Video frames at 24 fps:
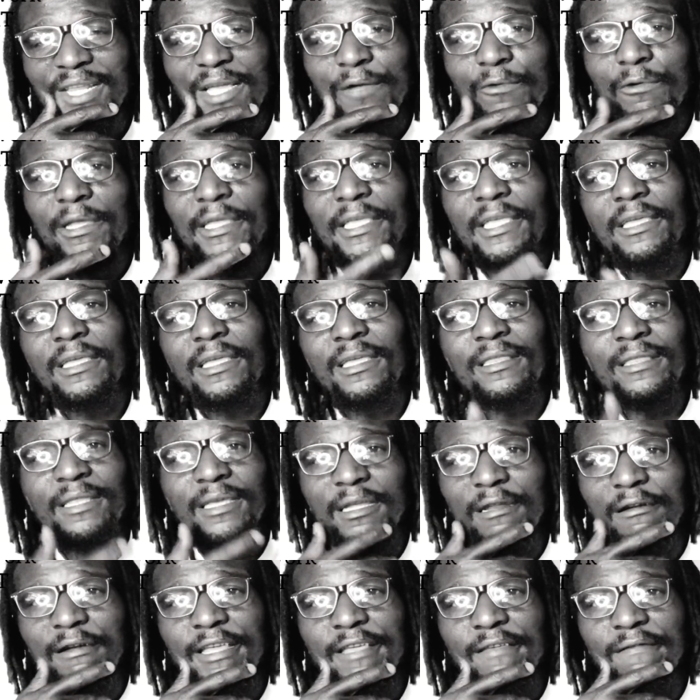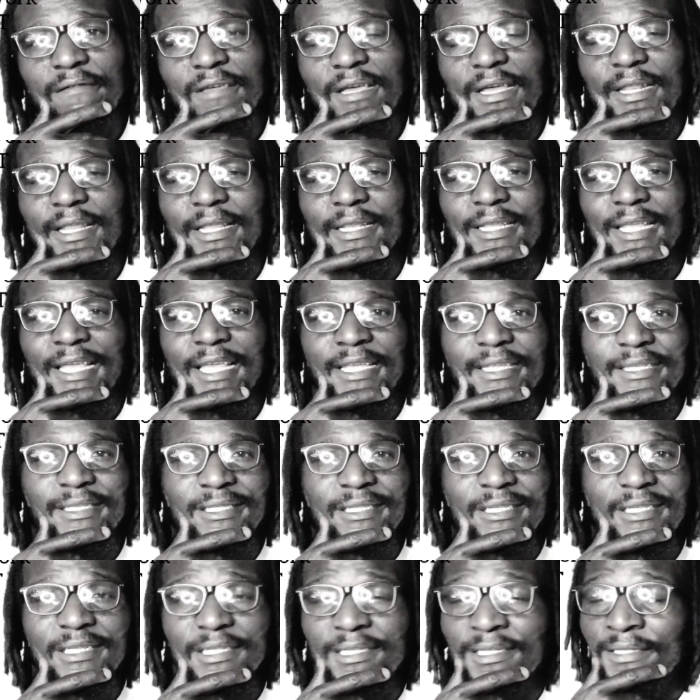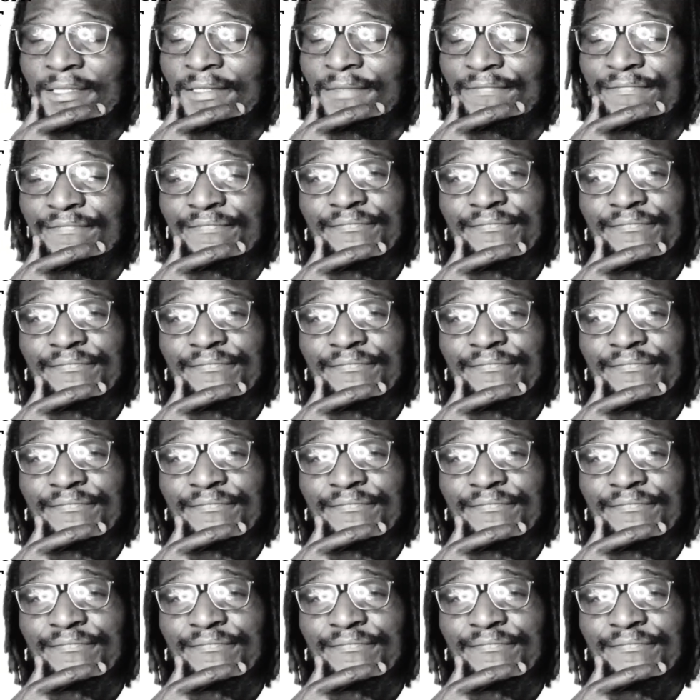working in the graveyard at 18,